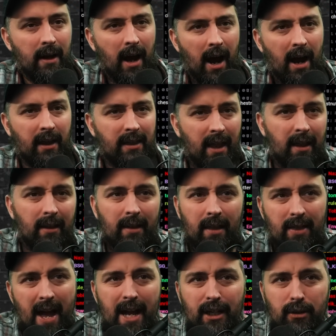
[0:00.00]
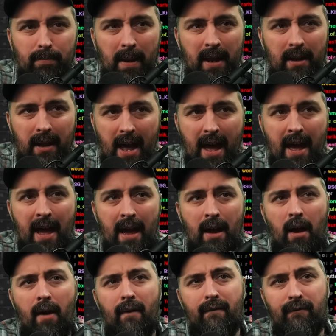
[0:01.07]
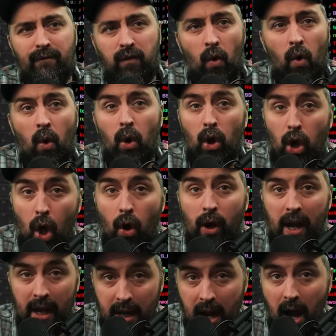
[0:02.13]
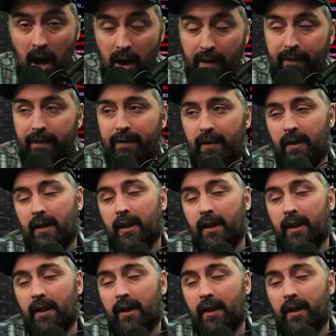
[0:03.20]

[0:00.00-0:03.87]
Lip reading: I think that that's been there for long enough,